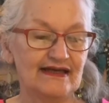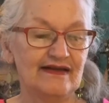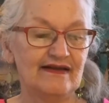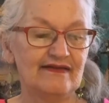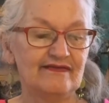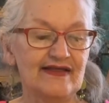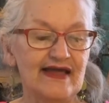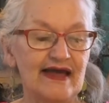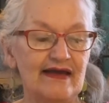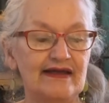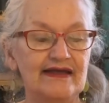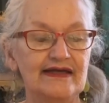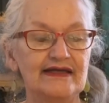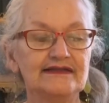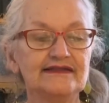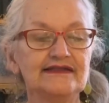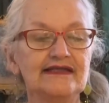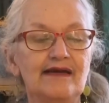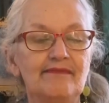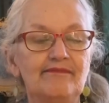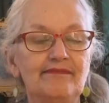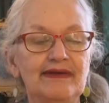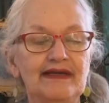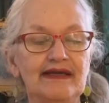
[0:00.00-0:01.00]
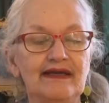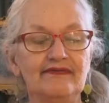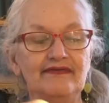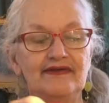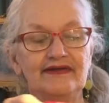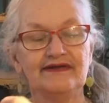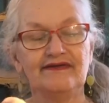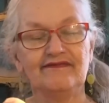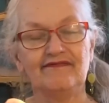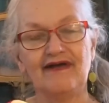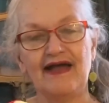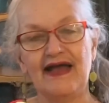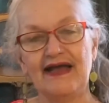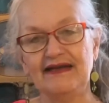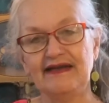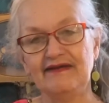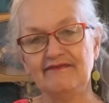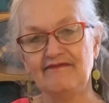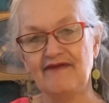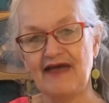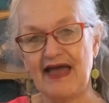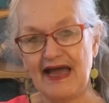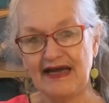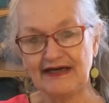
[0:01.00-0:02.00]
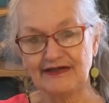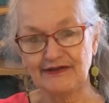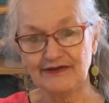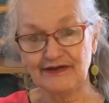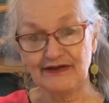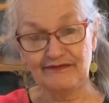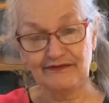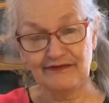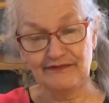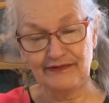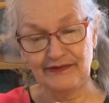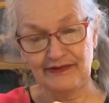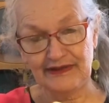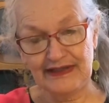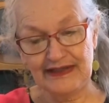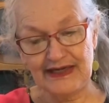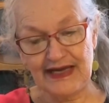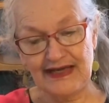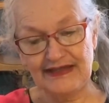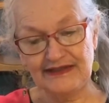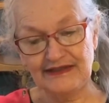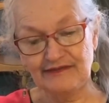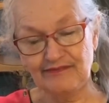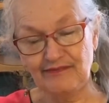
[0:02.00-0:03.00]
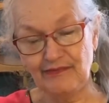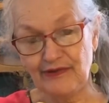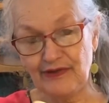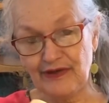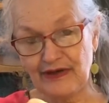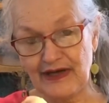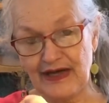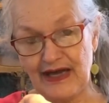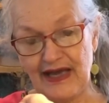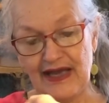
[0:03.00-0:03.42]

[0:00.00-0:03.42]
That ends up being the defining factor of a really nice book.